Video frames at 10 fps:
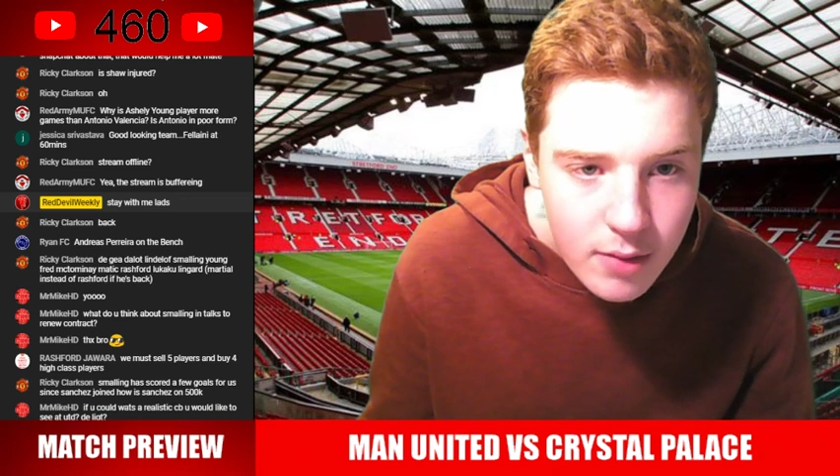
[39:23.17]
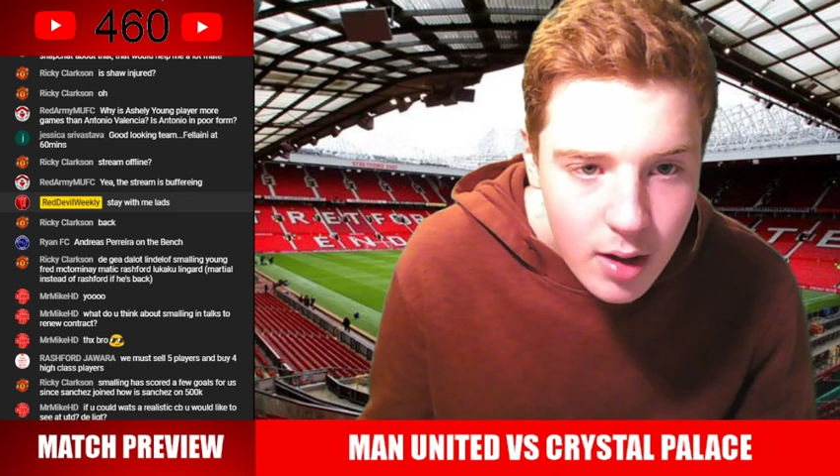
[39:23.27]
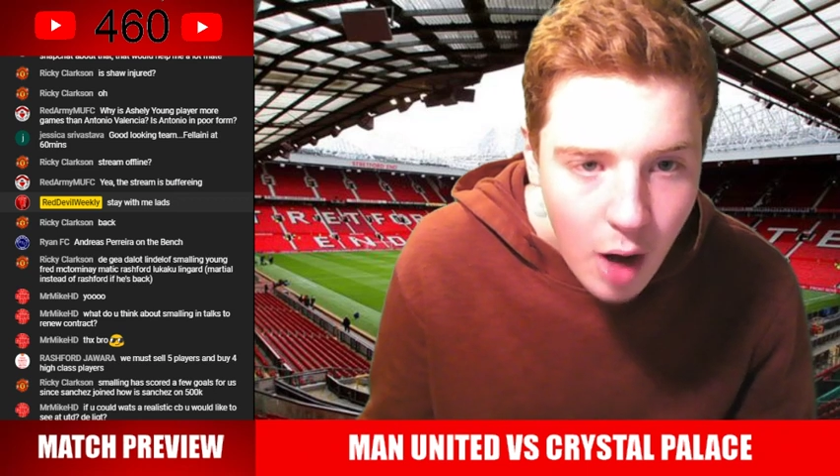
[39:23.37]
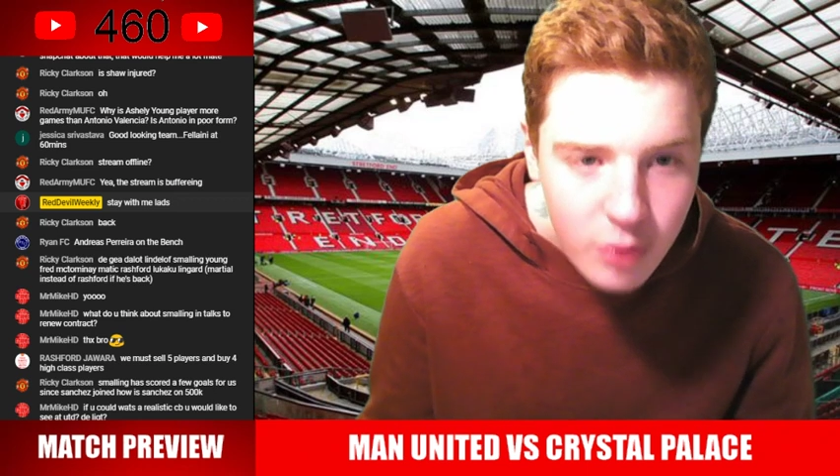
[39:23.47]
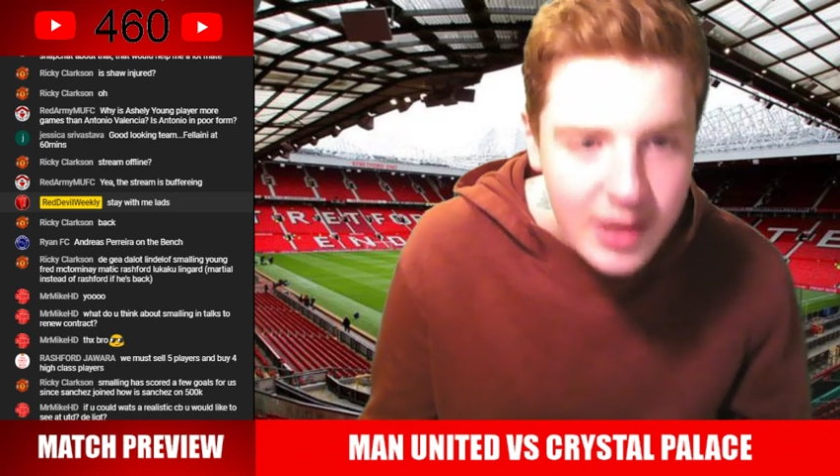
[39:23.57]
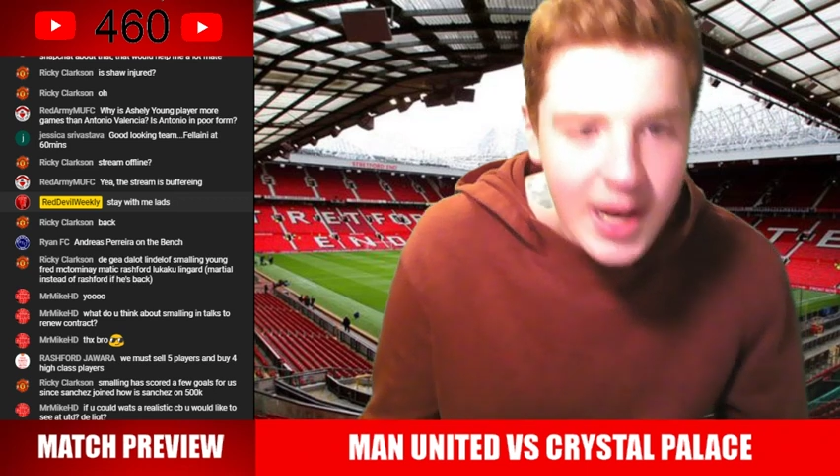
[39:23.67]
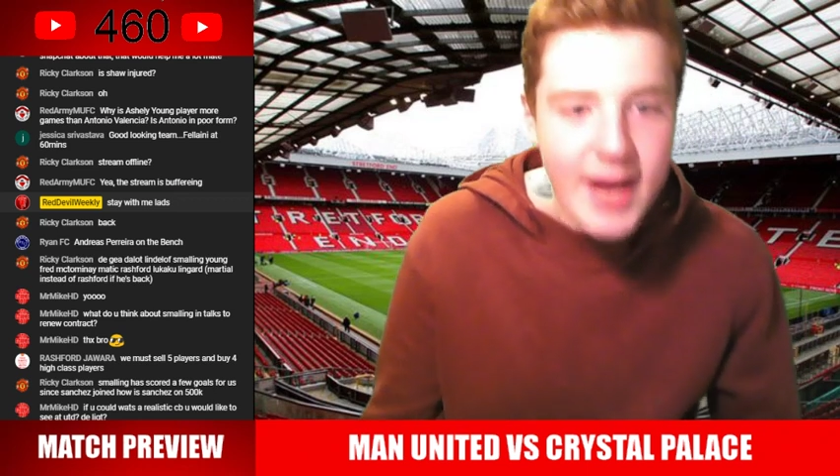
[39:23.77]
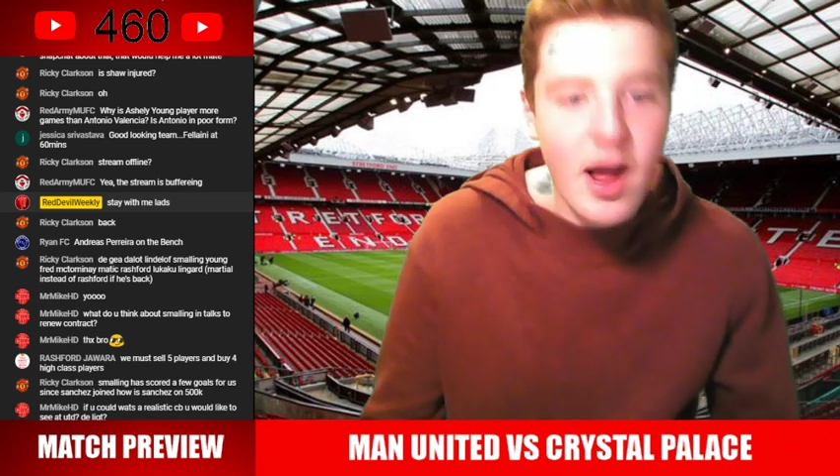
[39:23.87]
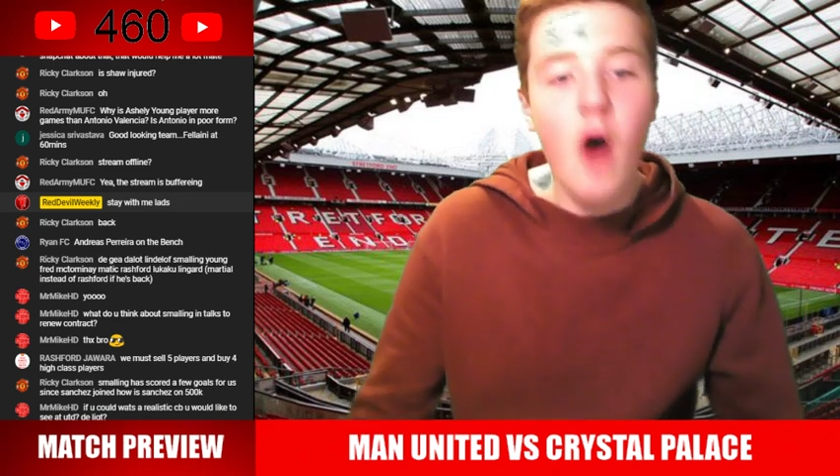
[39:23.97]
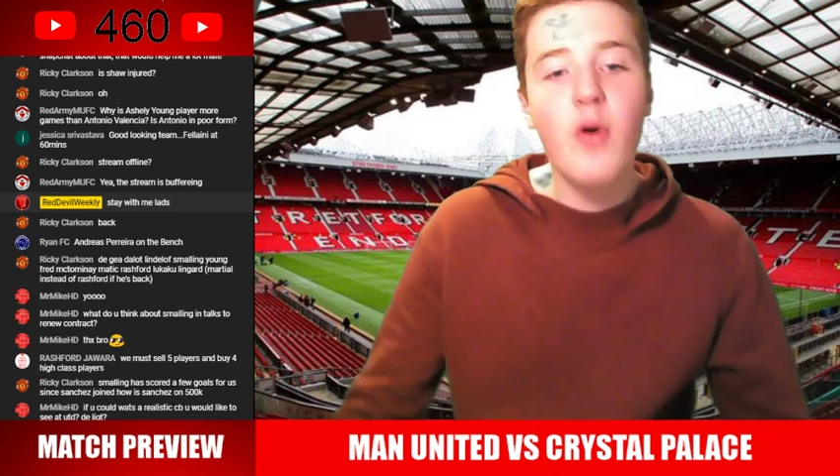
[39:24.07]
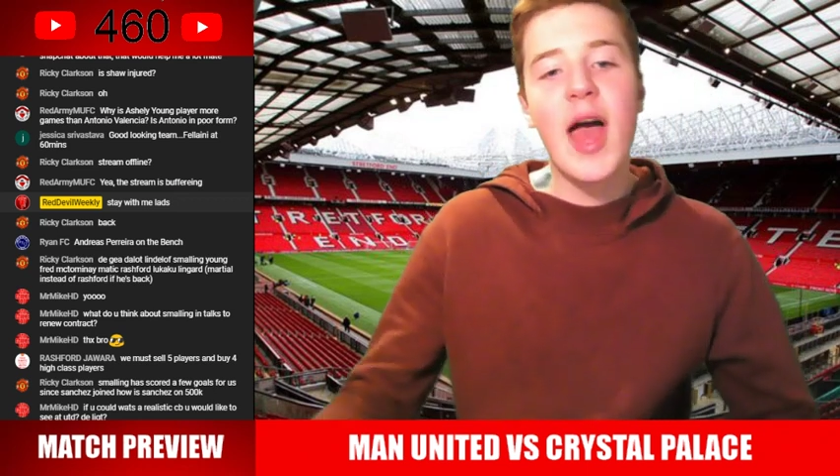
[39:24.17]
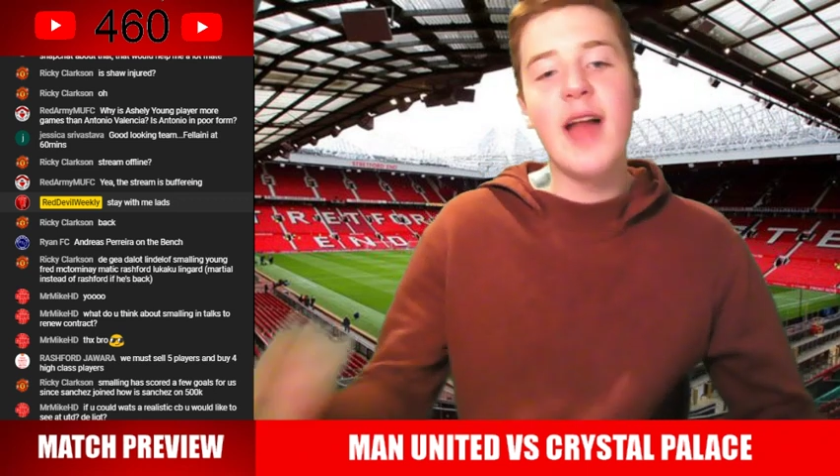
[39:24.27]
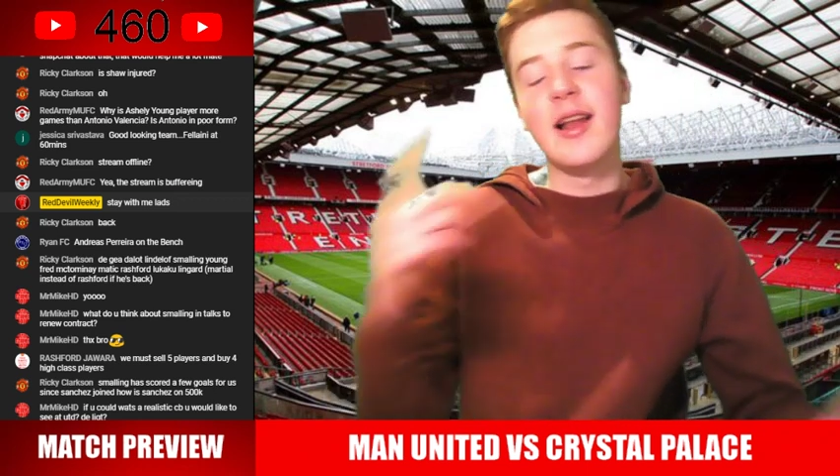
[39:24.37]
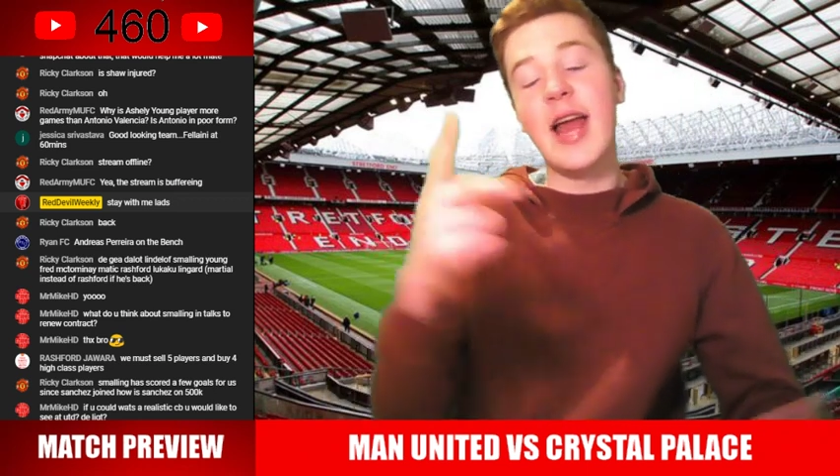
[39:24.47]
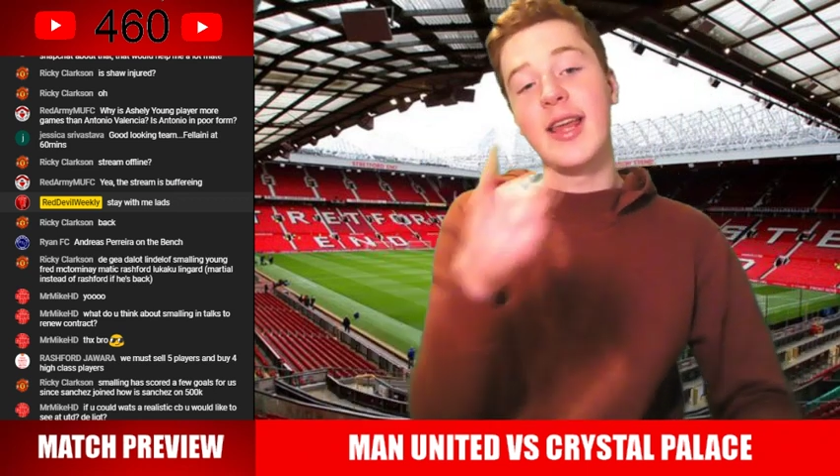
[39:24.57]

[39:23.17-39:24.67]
Oh, De Ligt. Oh, yeah, De Ligt.